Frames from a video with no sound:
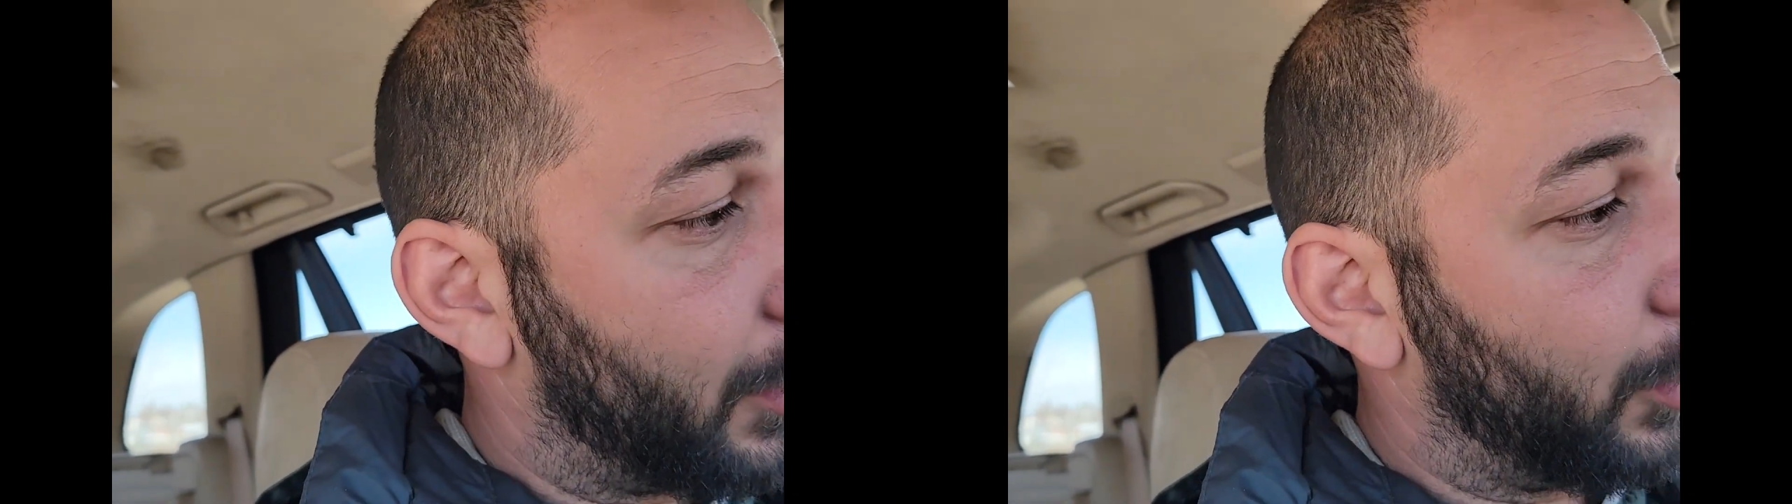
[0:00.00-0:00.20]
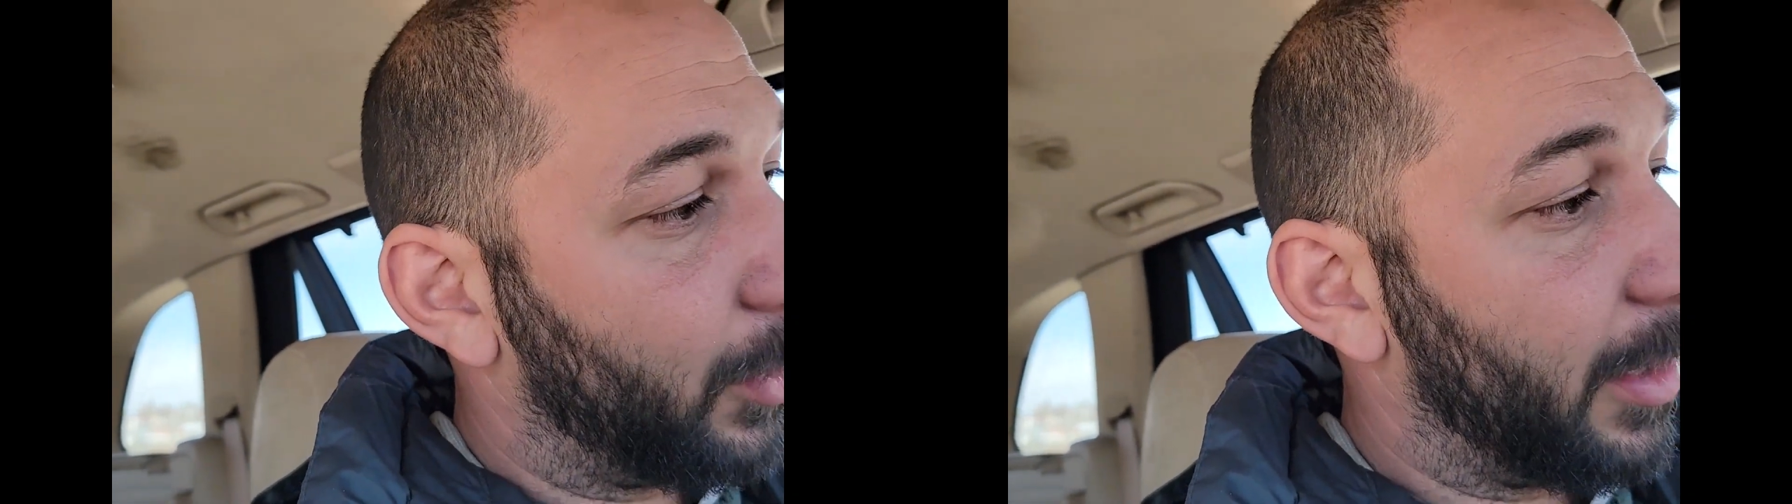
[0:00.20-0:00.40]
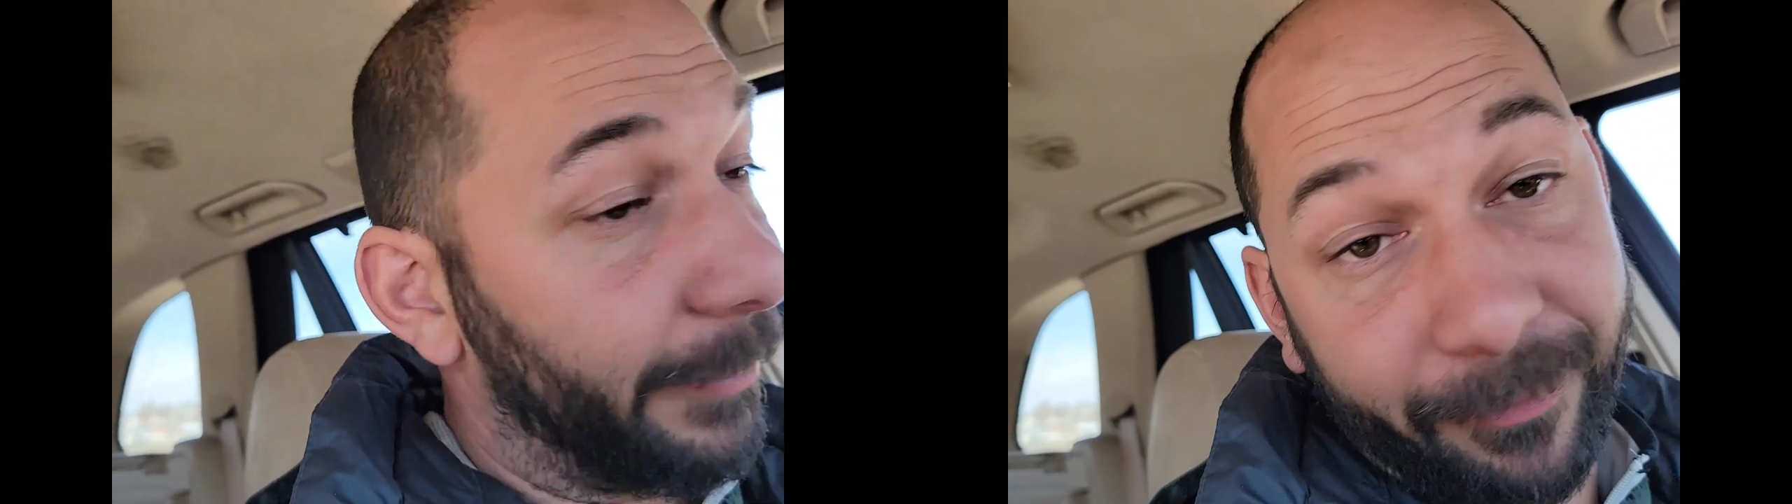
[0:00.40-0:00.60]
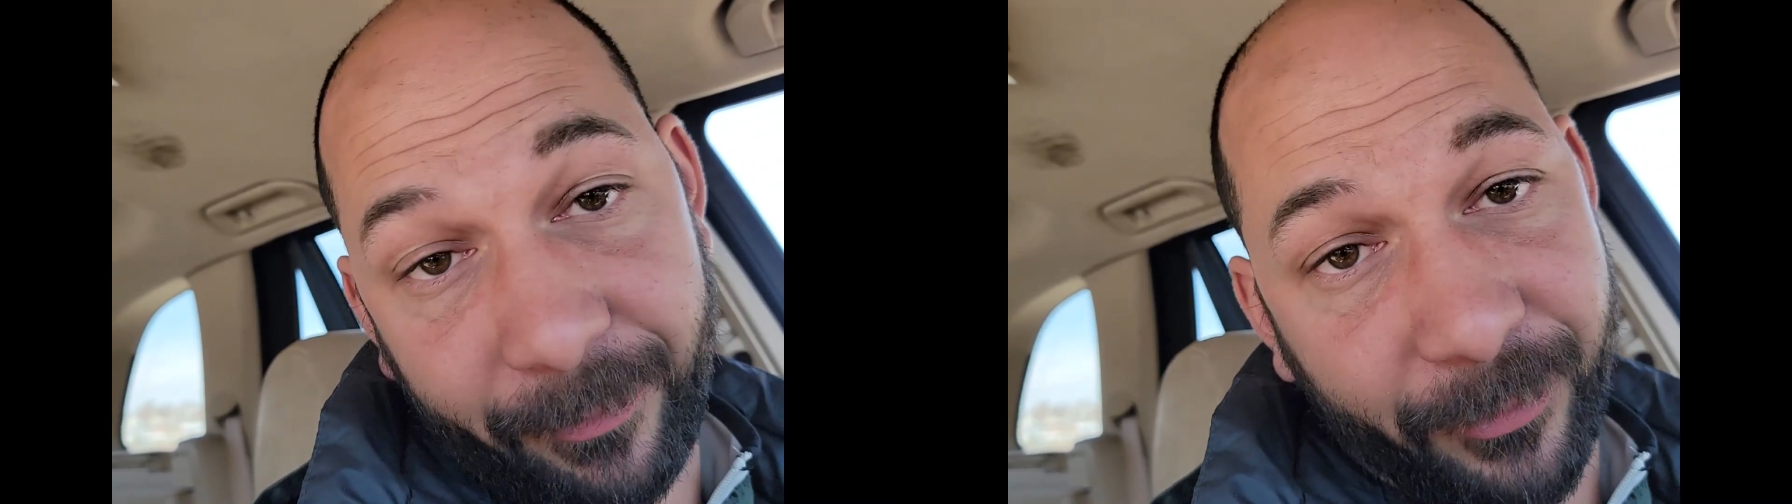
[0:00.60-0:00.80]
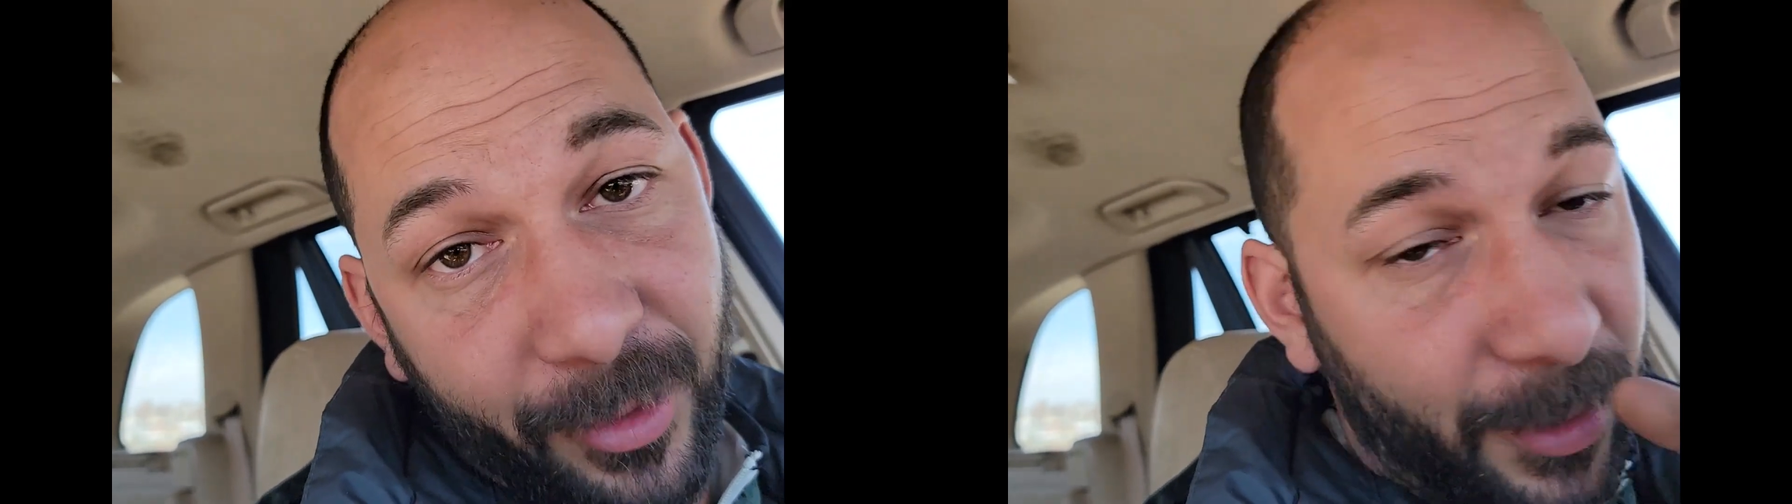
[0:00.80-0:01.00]
to,
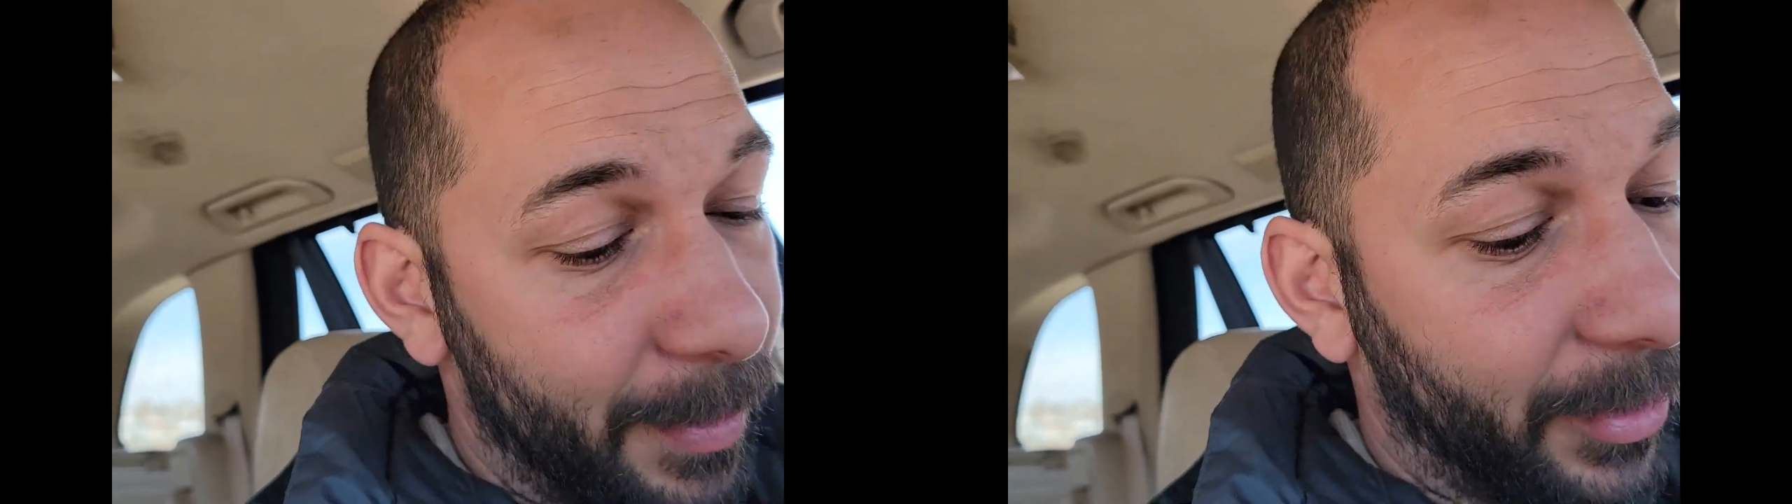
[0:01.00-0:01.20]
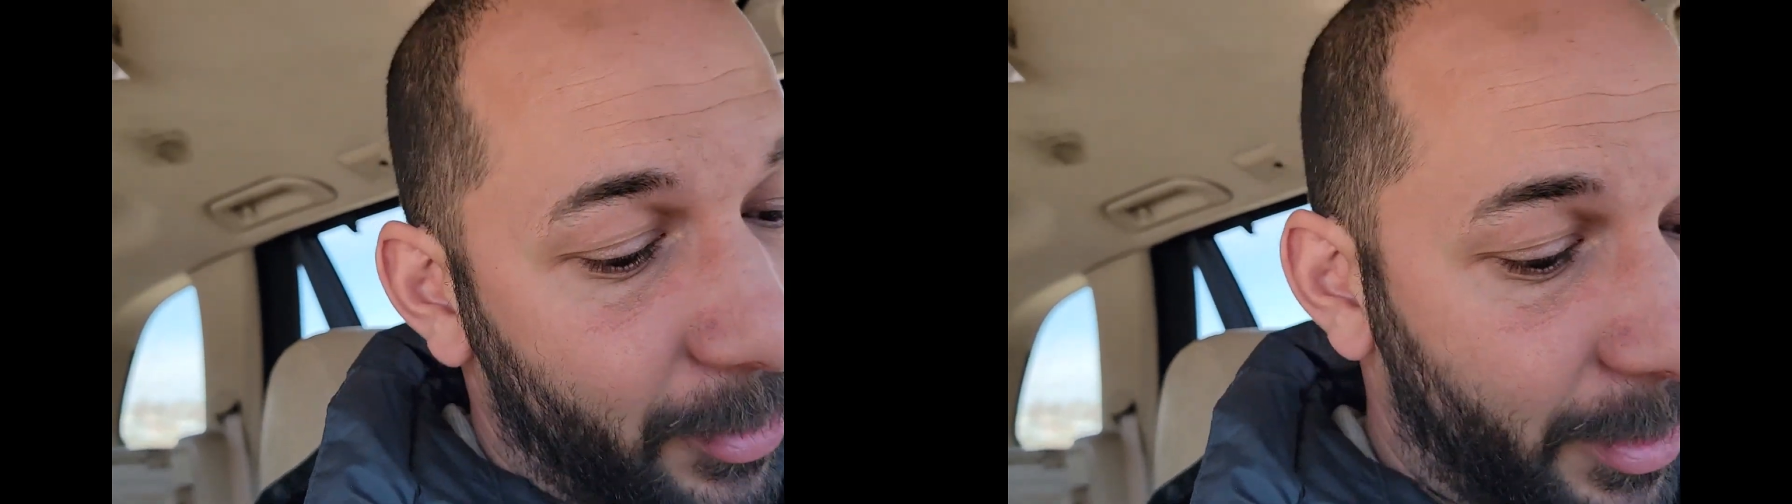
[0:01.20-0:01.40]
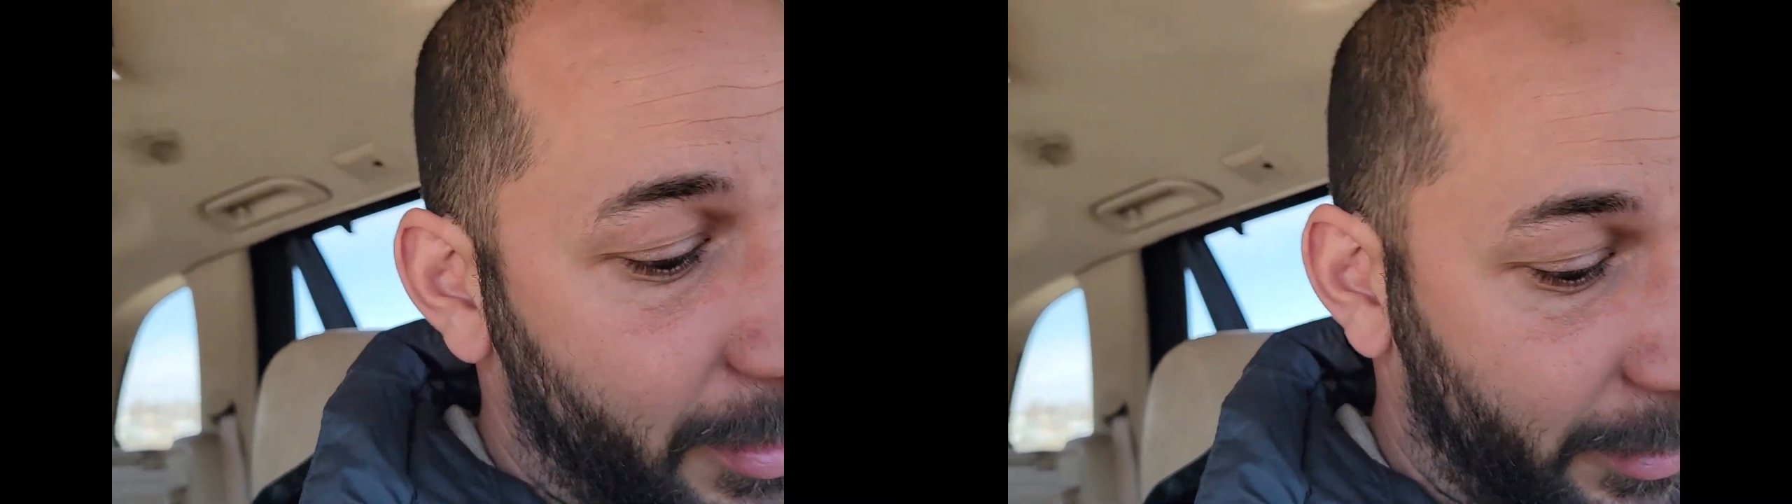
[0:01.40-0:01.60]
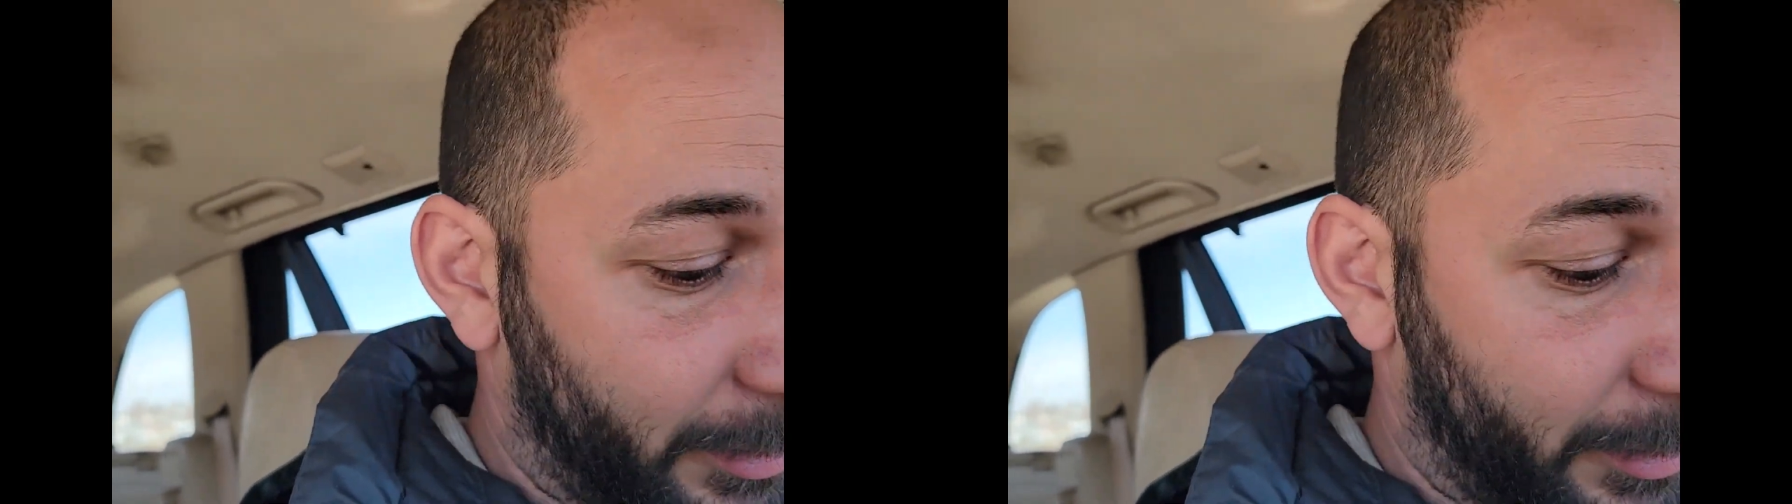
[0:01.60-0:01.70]
for all you people that ordered